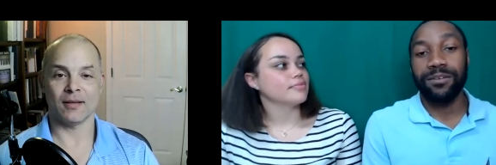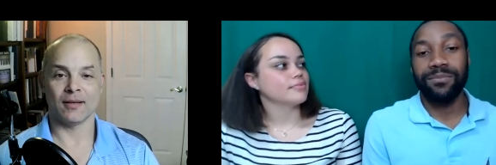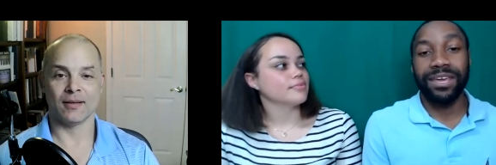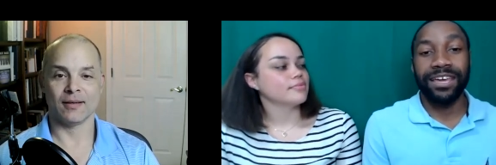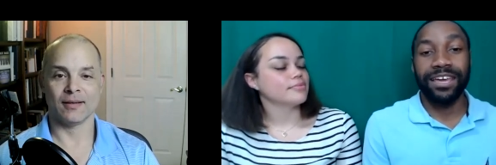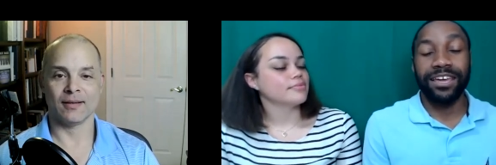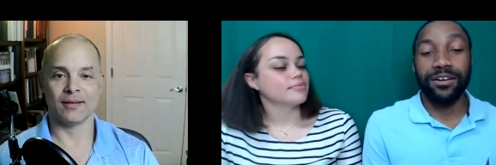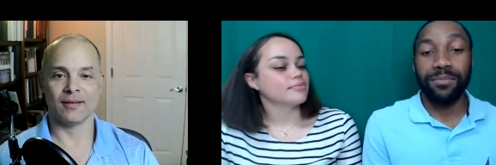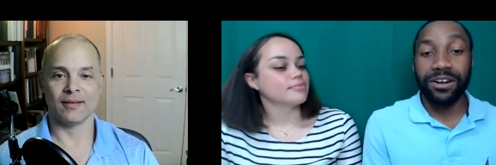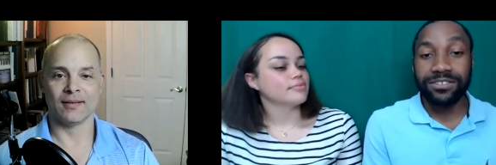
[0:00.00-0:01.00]
Speaker 1: it be in
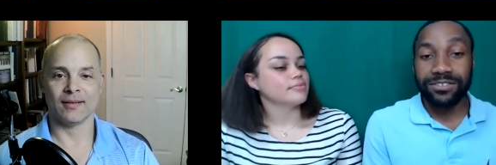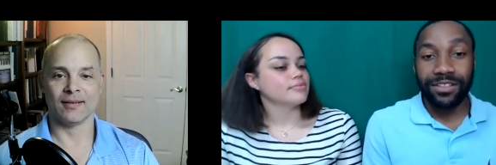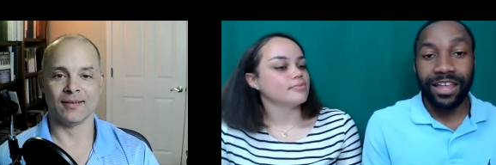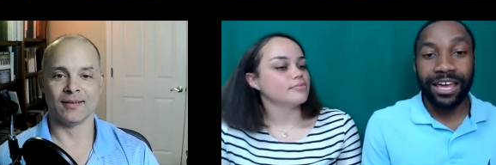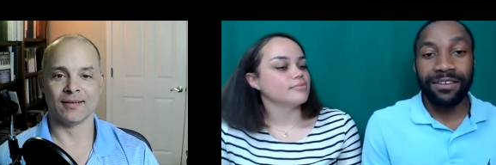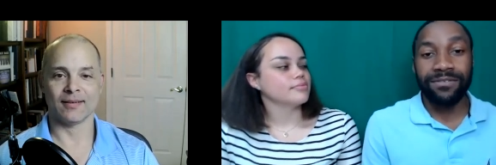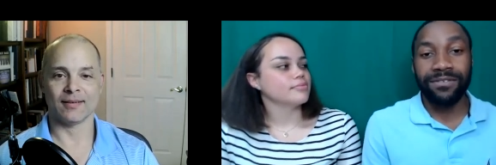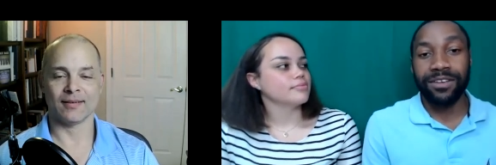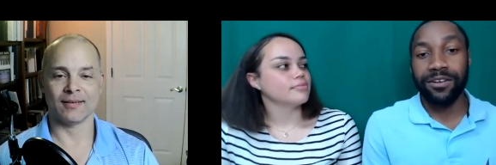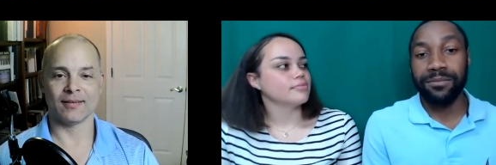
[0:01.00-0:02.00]
your personal
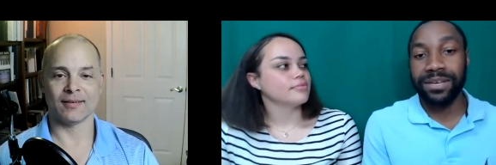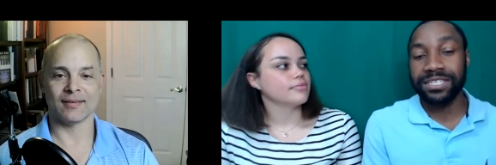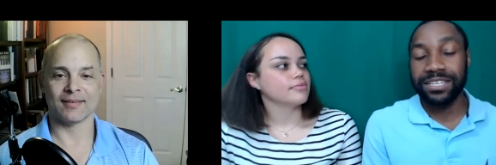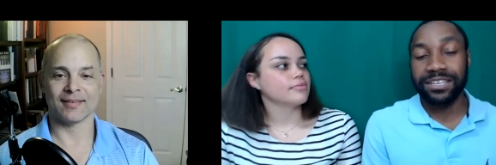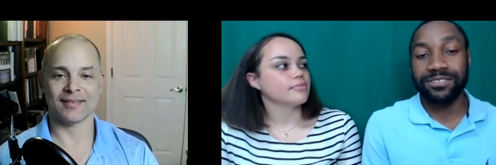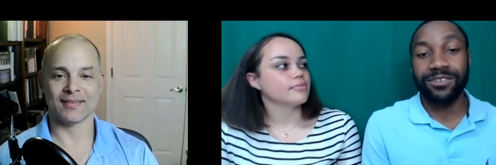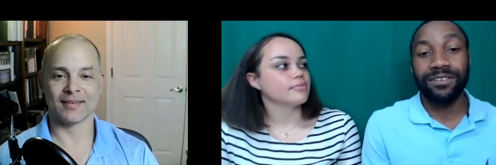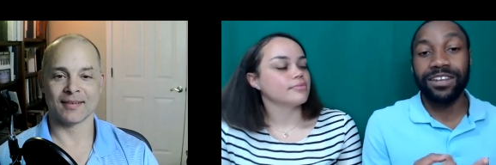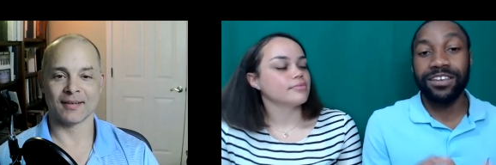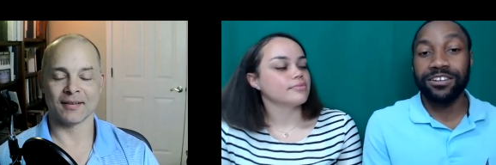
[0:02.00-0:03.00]
life, in your business, or
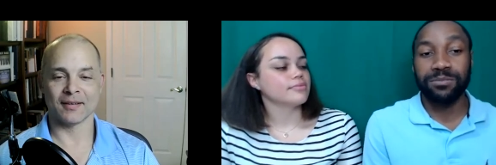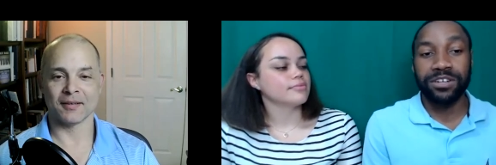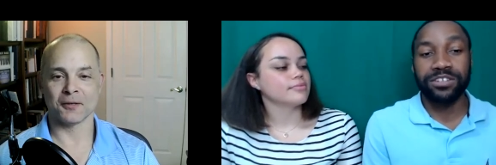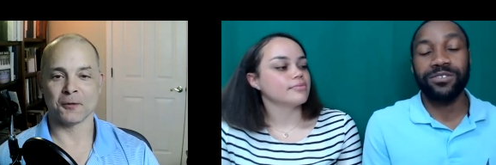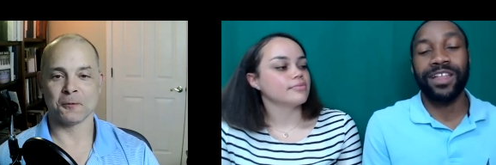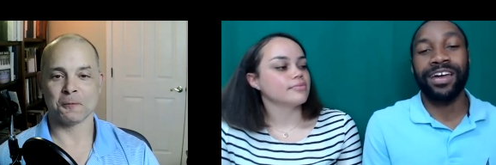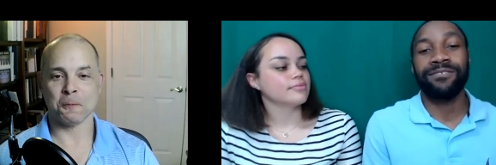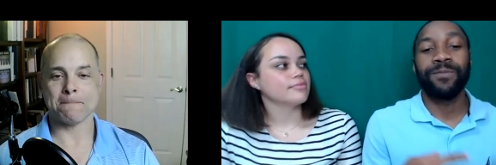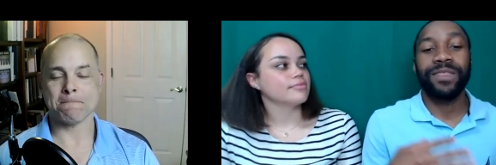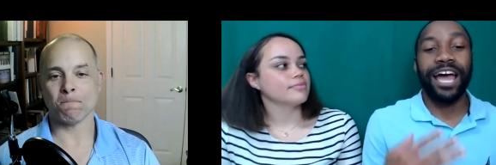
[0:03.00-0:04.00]
even in your spiritual
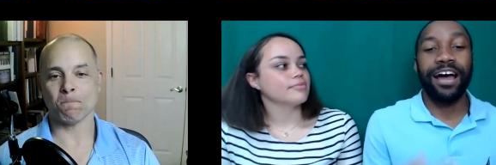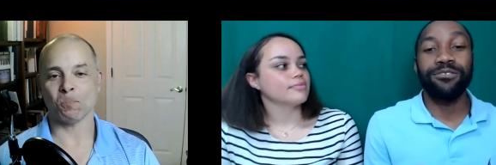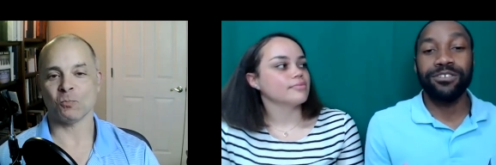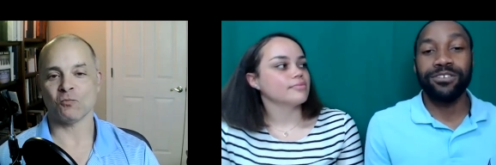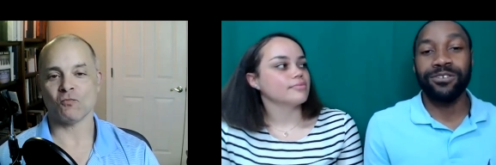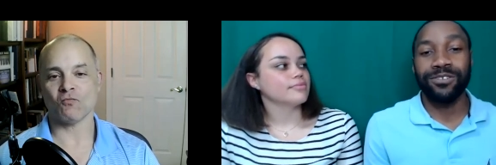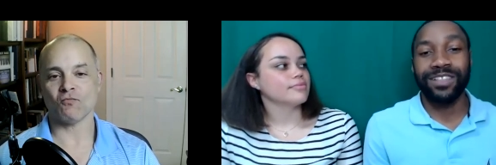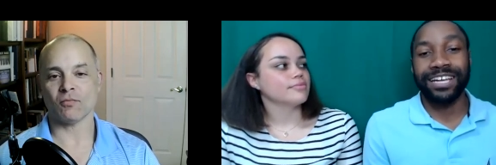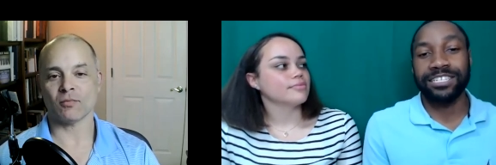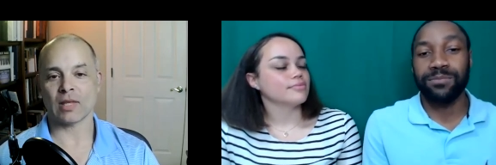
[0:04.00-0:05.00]
life, how do you
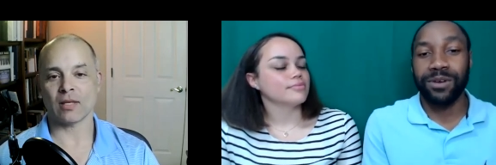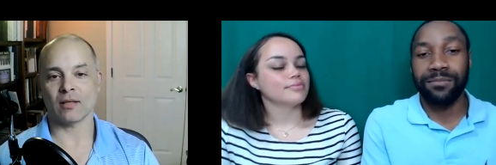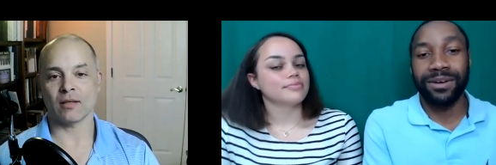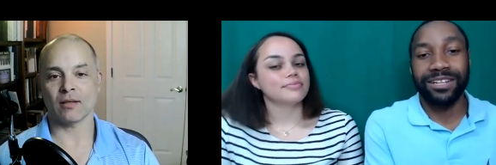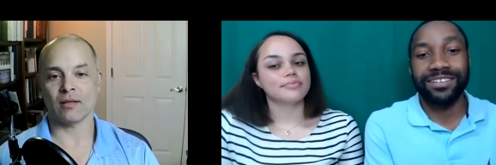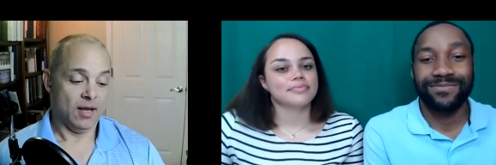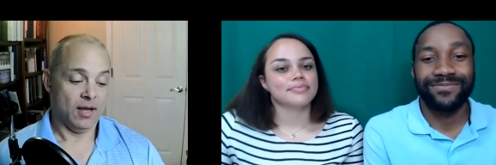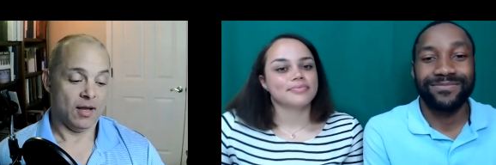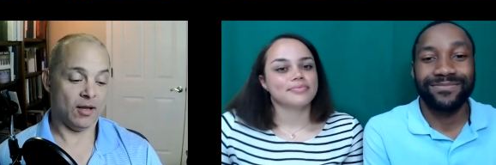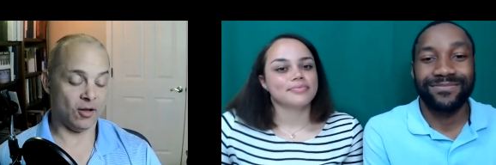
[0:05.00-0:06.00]
like to spread abundance?
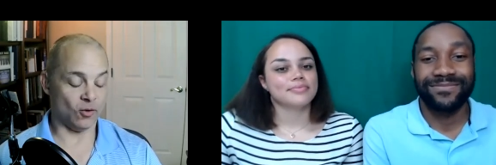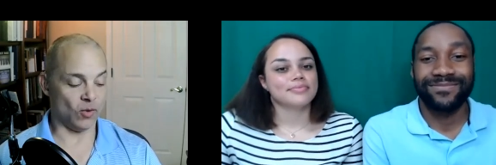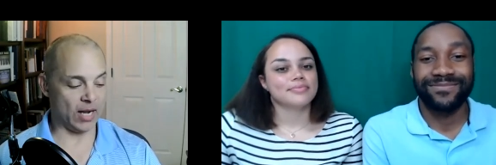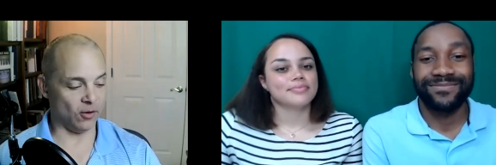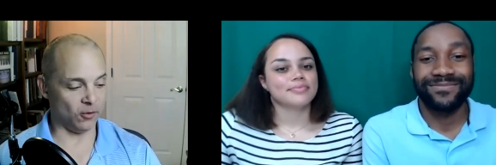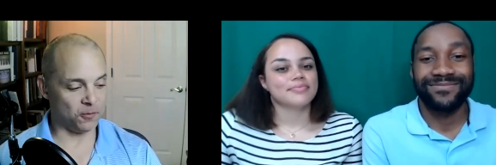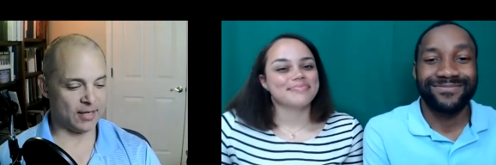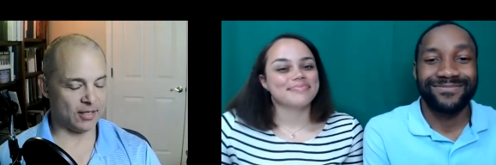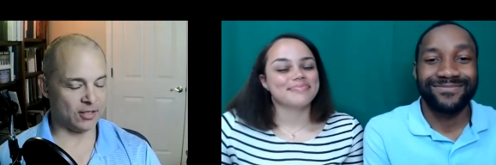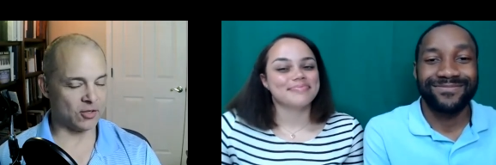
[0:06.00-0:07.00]
Speaker 2: Oh, wow.
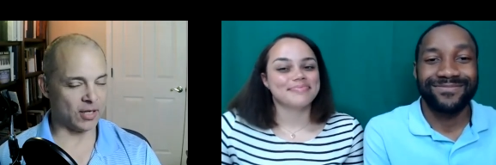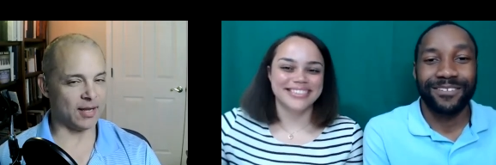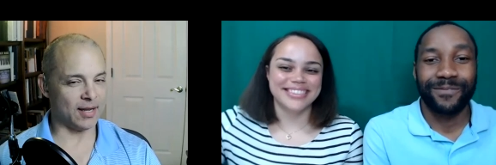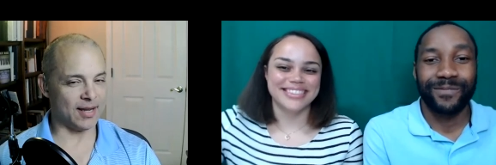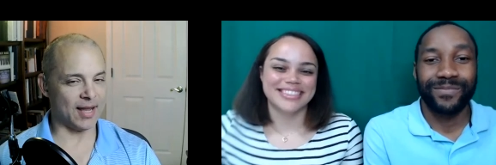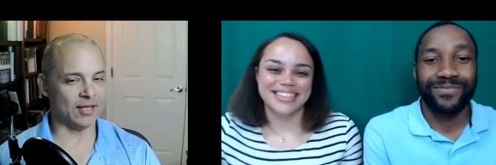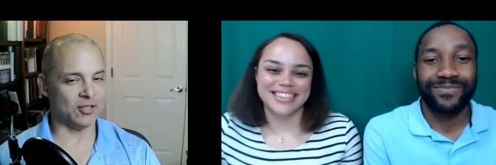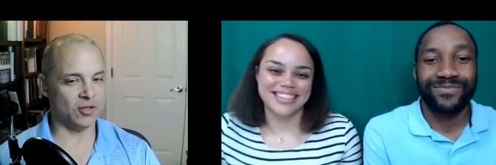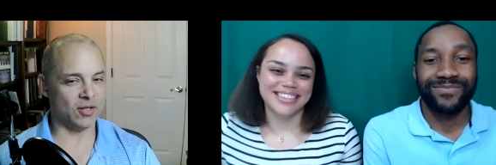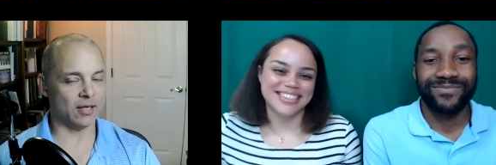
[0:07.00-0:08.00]
So I, I
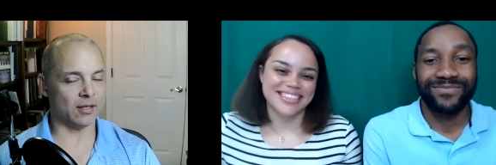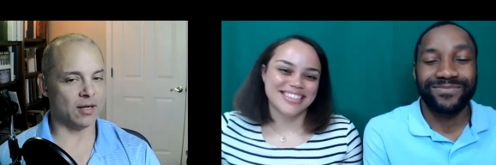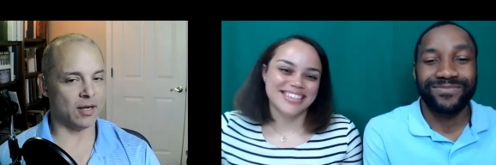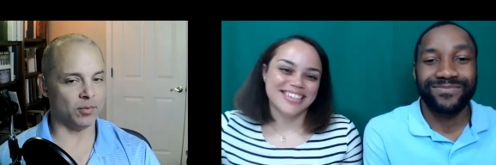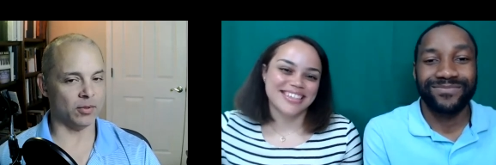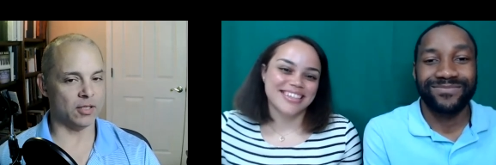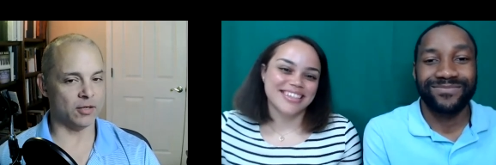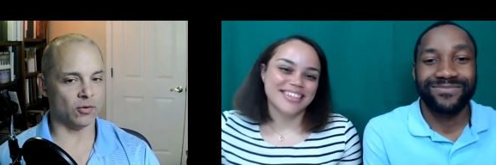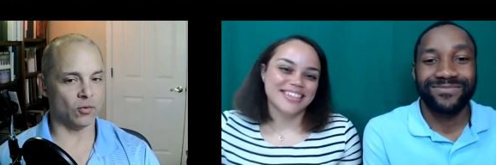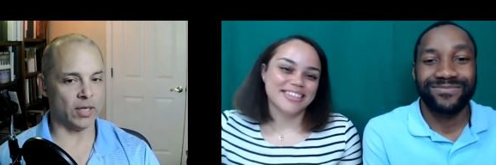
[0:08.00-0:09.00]
do that in a couple of
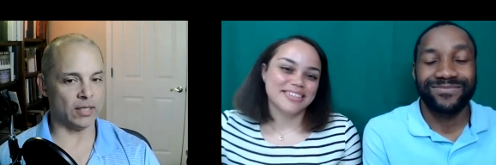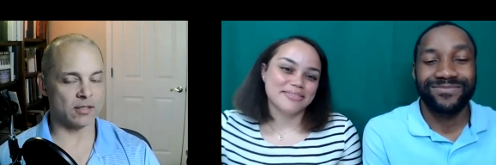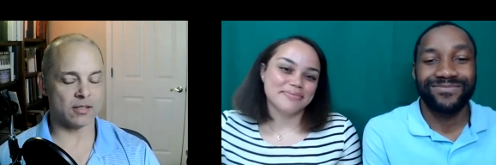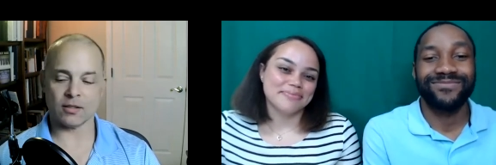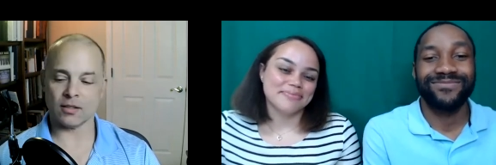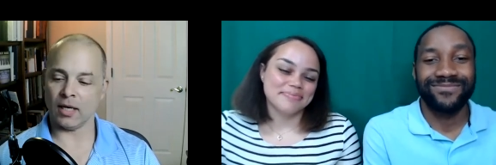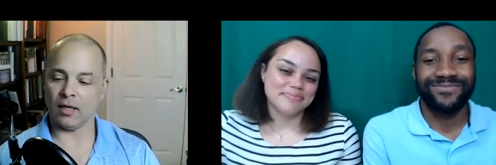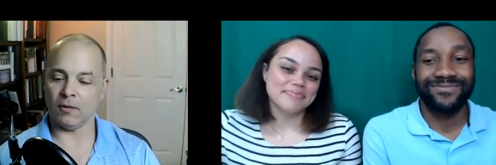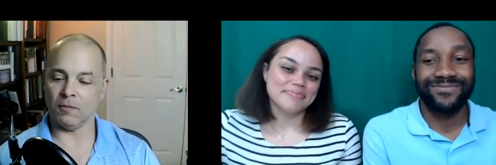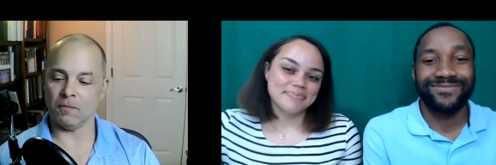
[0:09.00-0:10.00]
different ways.
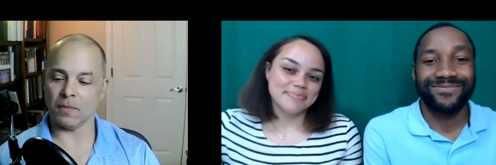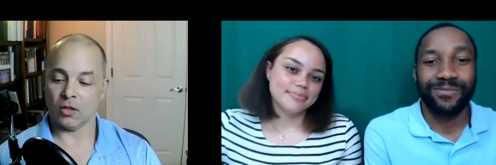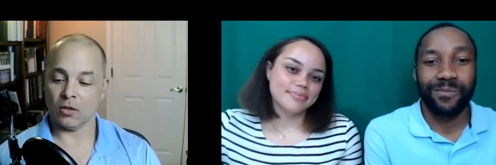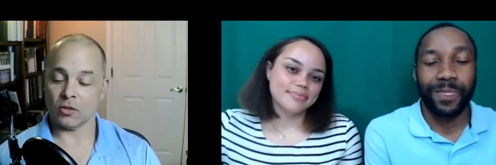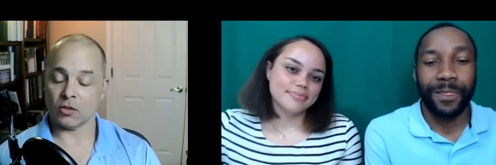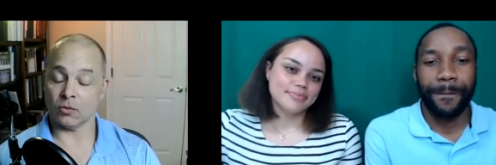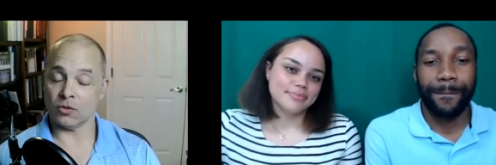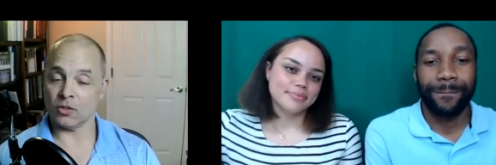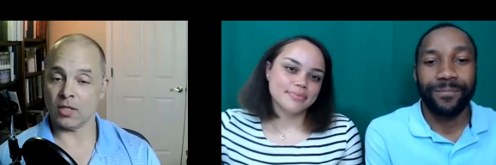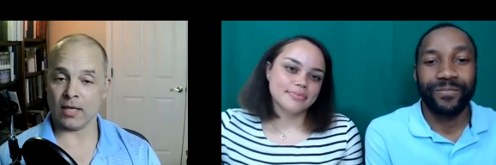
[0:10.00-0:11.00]
Um, So
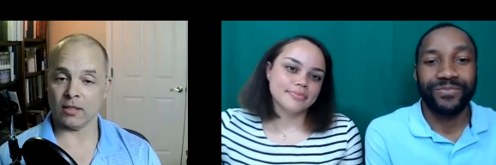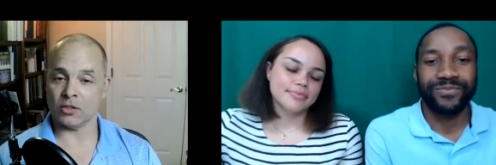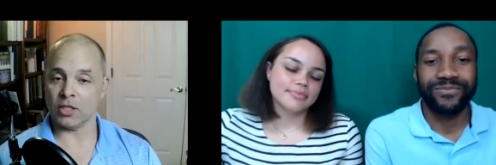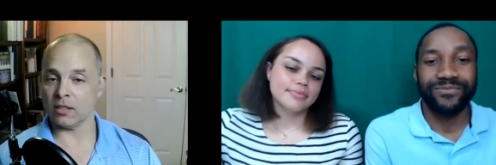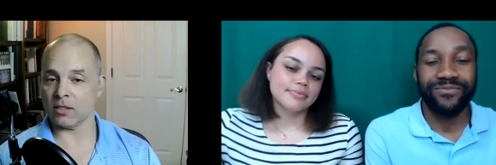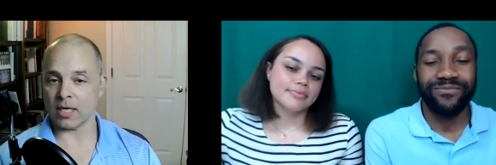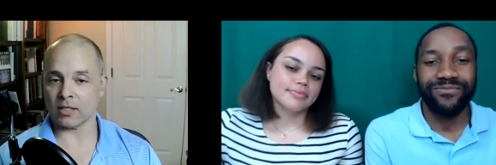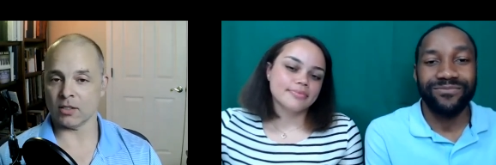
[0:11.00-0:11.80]
Jesus actually